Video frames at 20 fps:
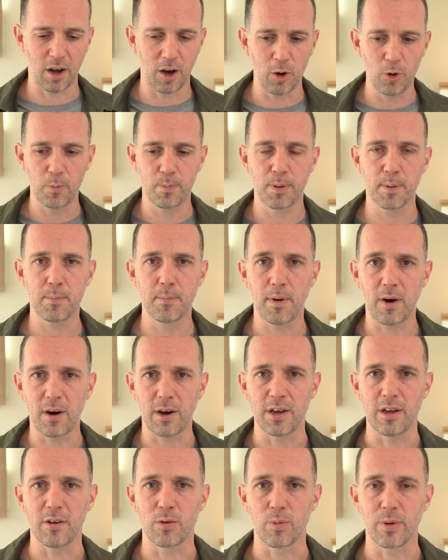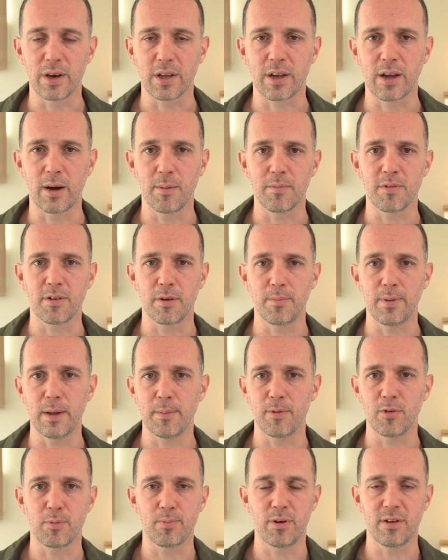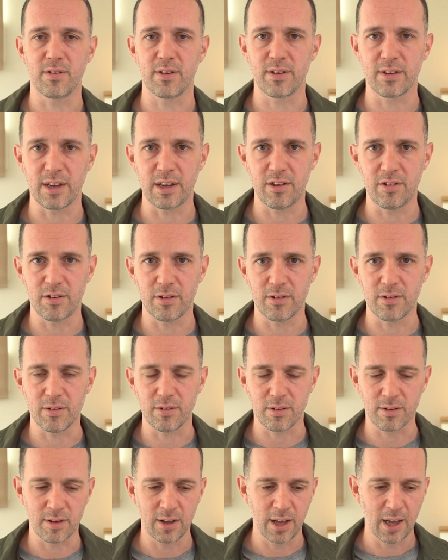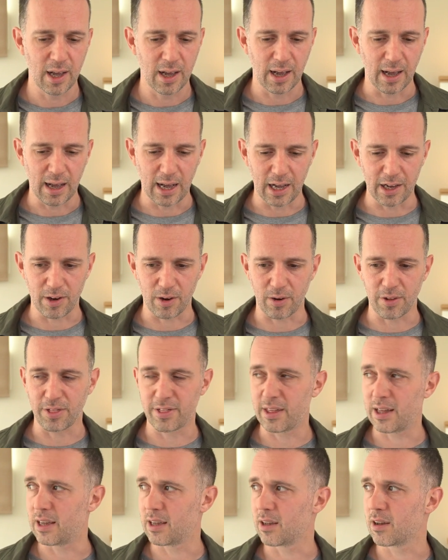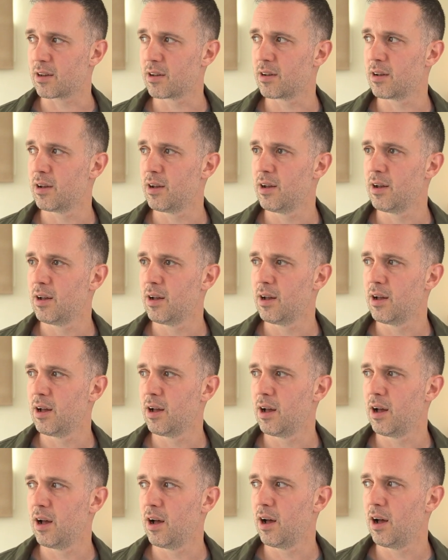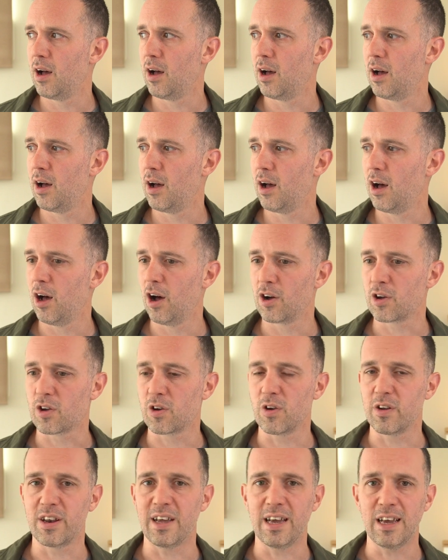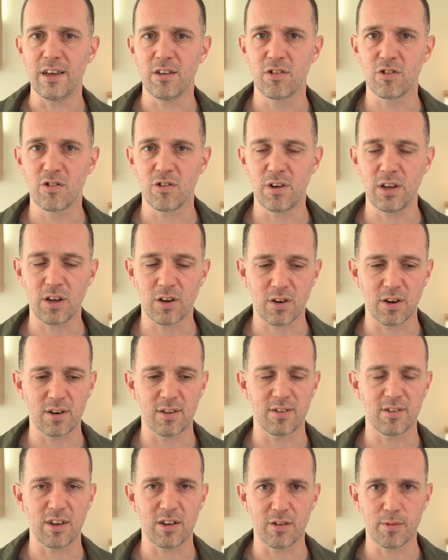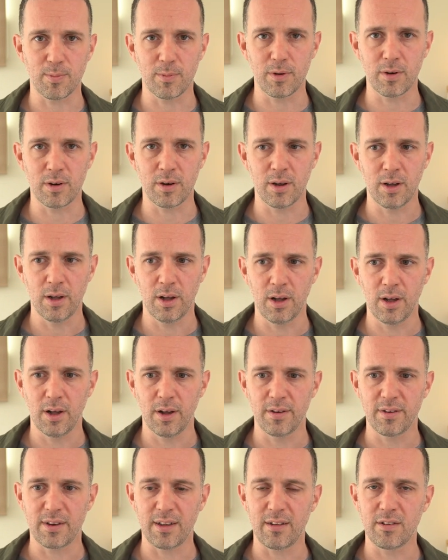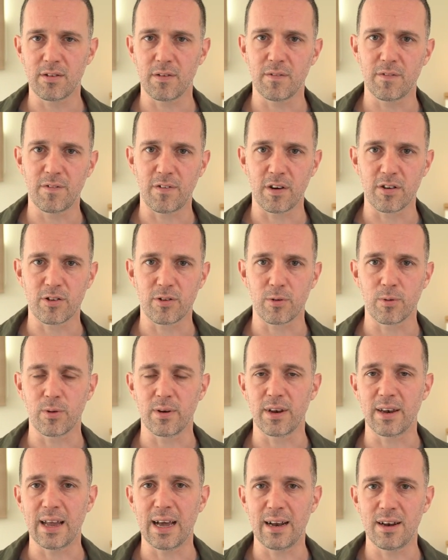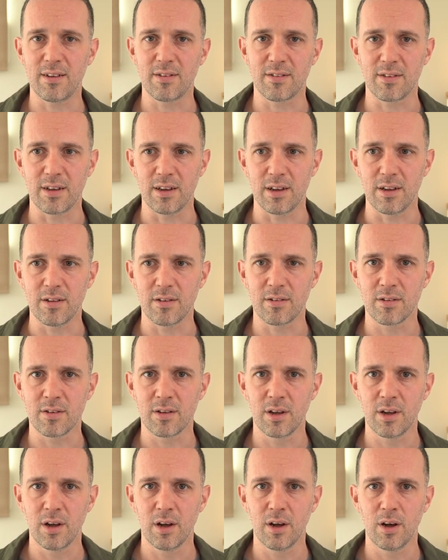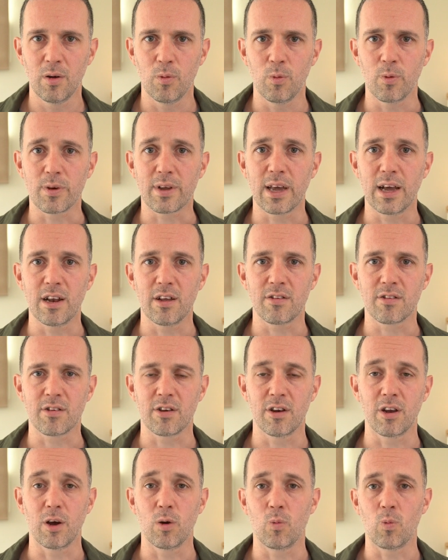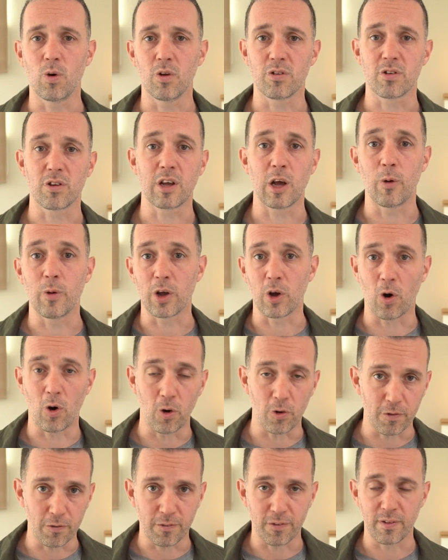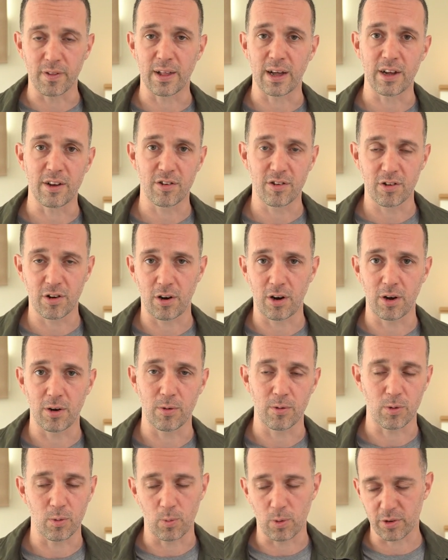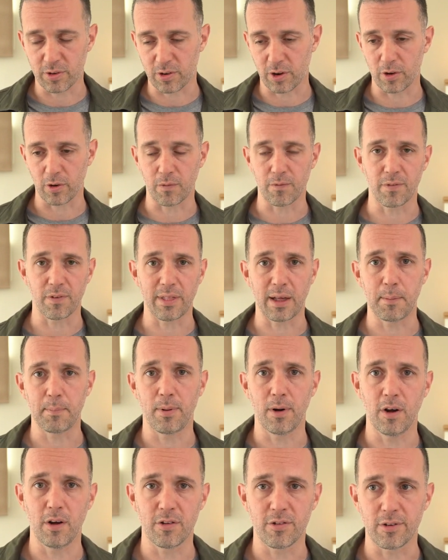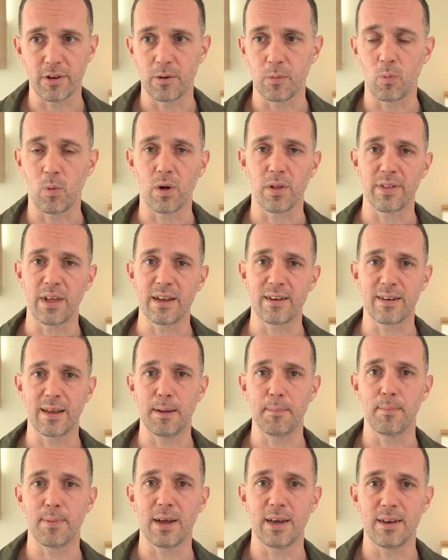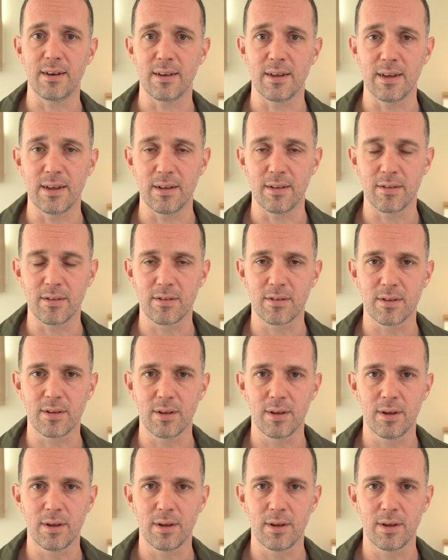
open mind when it comes to people's presentations. And I think a good history, a good assessment, decent functional analysis will get us to know what's going on for that child or what's going on for that person, what their template is.